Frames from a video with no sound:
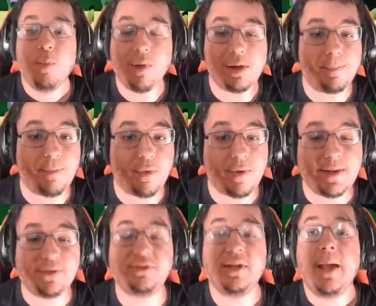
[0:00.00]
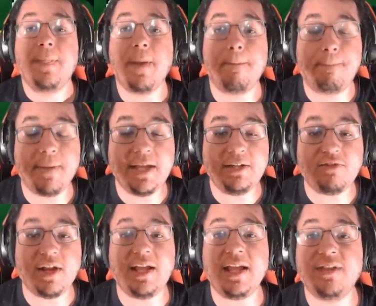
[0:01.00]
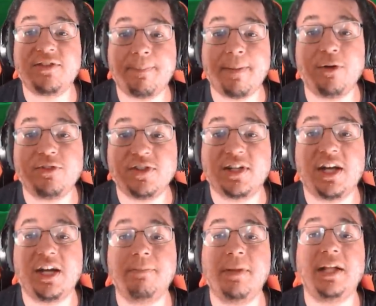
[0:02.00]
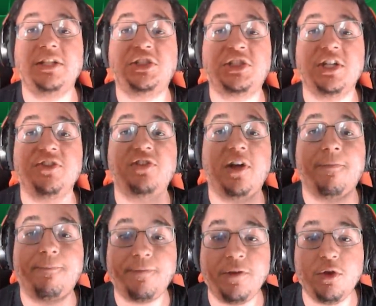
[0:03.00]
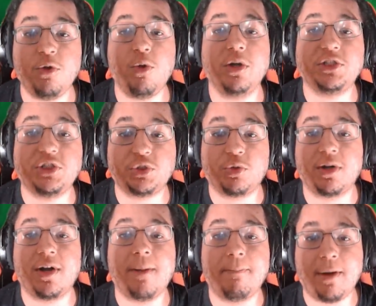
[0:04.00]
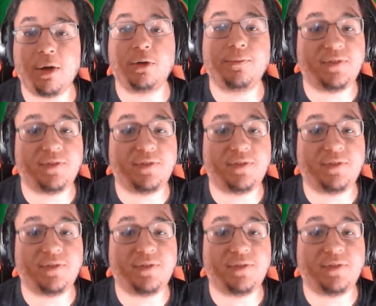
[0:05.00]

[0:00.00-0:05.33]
Well, boys, the big day is about to come in just a few short amount of